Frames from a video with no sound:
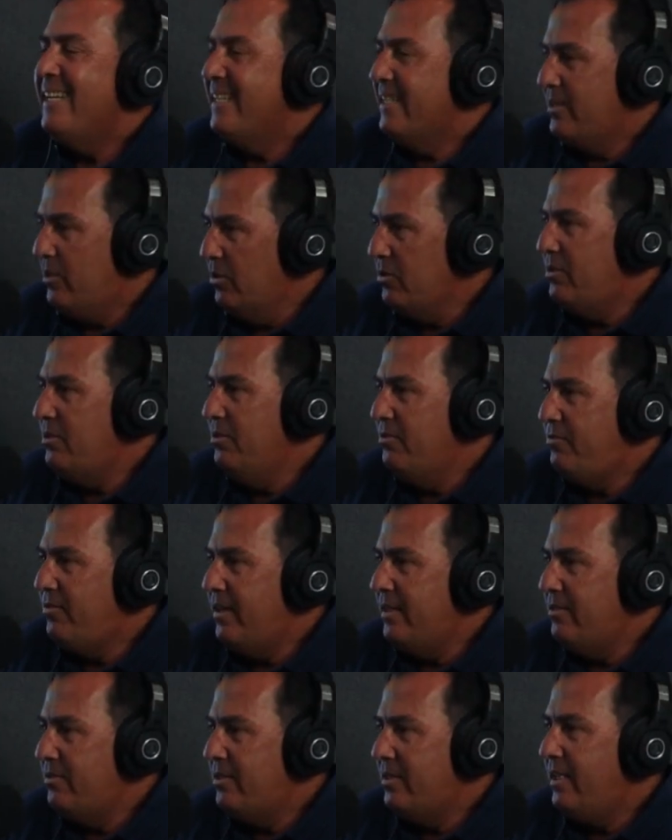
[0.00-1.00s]
Go to the
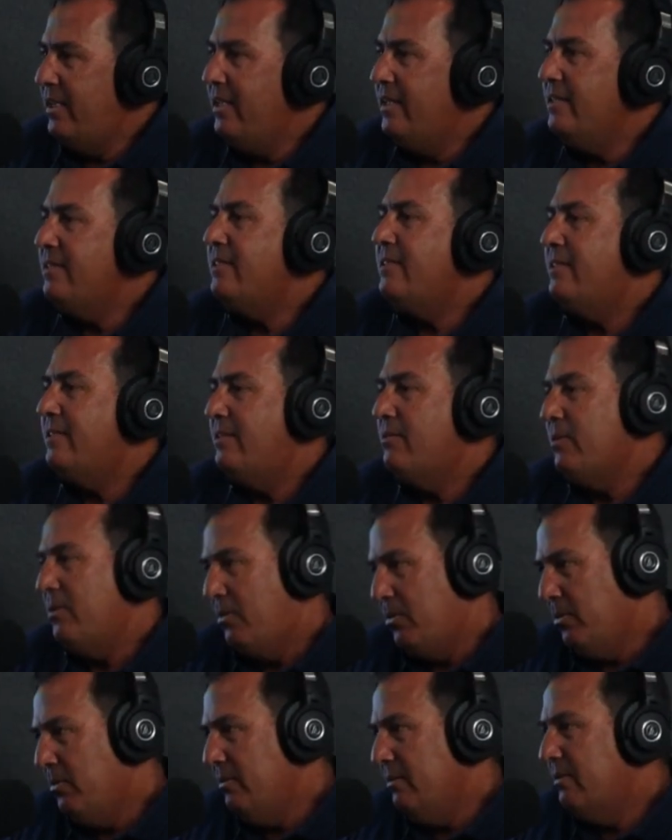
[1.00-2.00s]
finals against
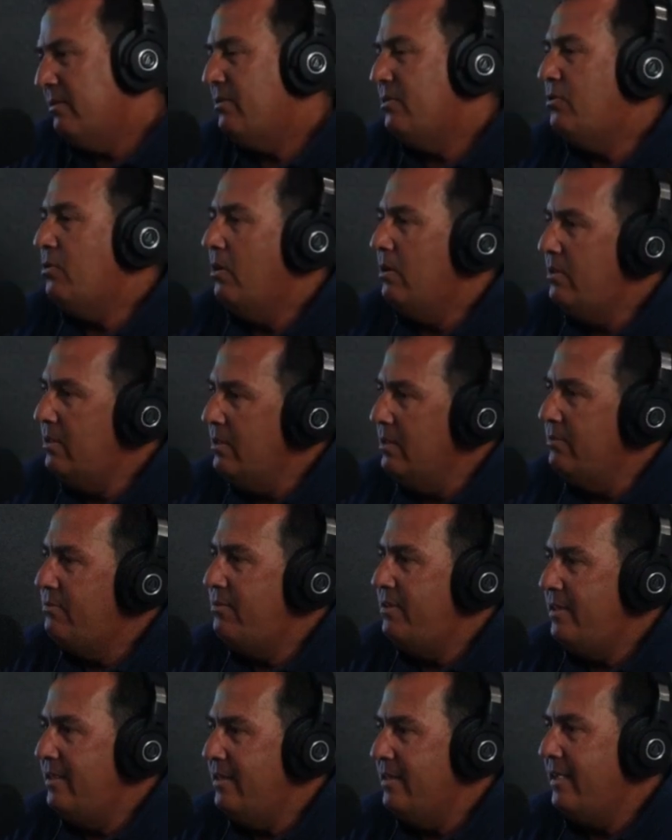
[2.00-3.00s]
who? Johnny
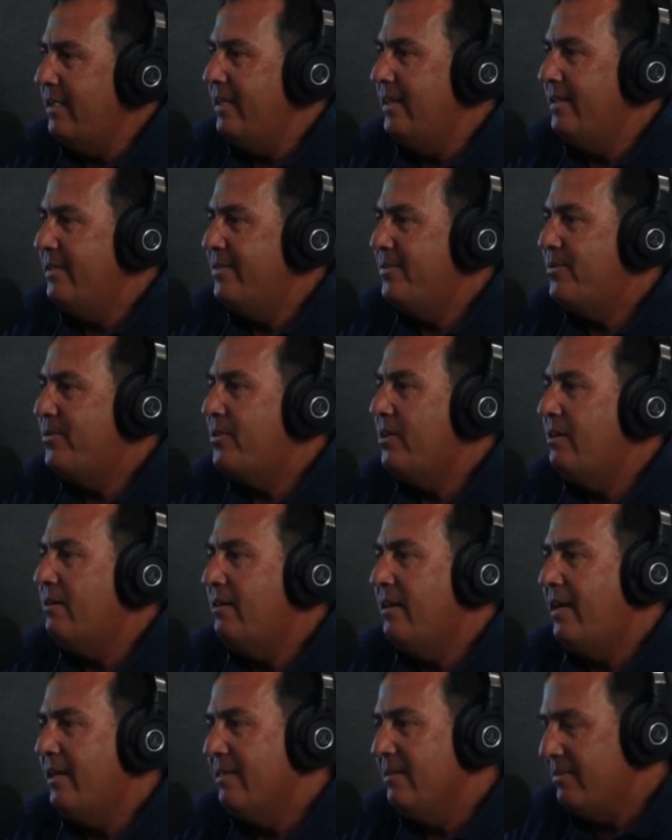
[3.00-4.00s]
Levine again. So
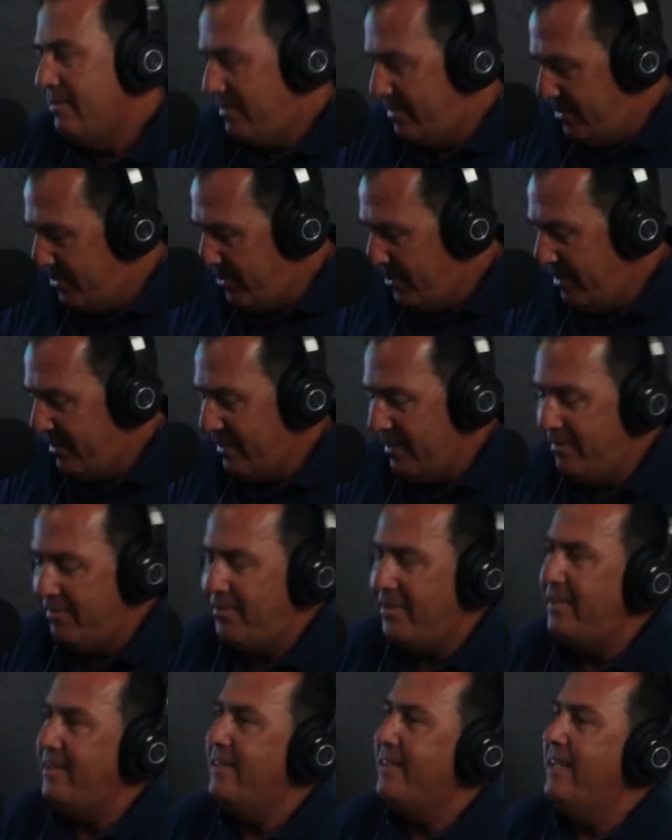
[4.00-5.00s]
I lose to Johnny
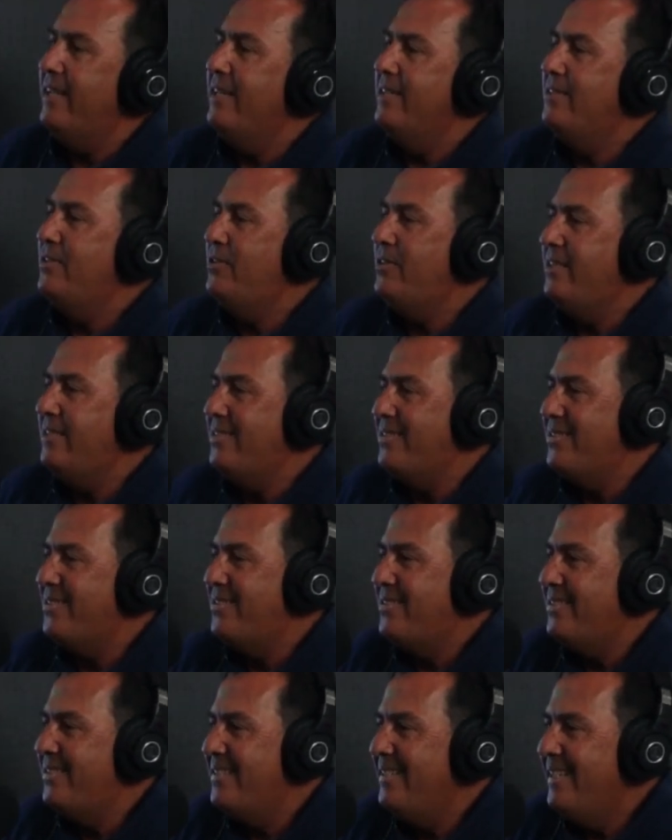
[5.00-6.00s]
Levine again.
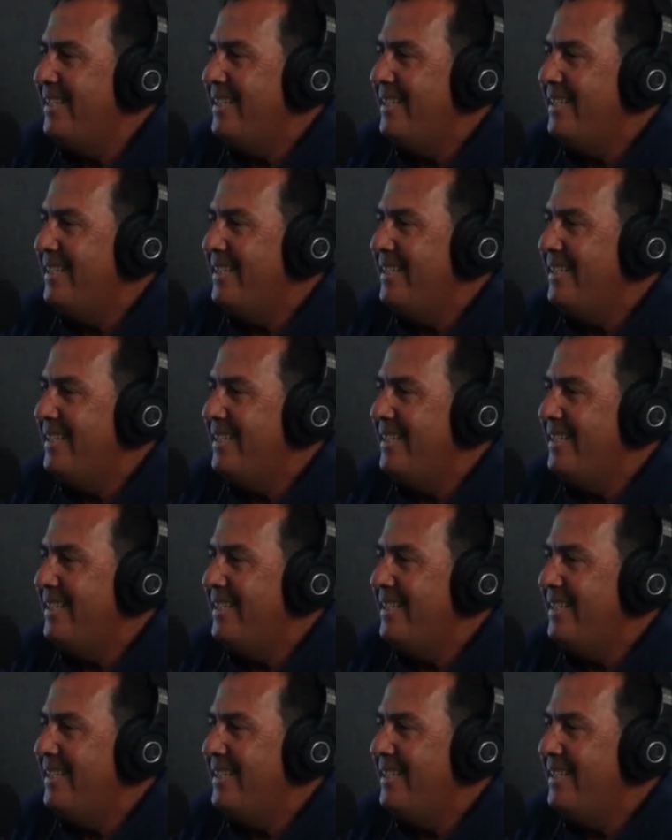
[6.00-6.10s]
Jesus.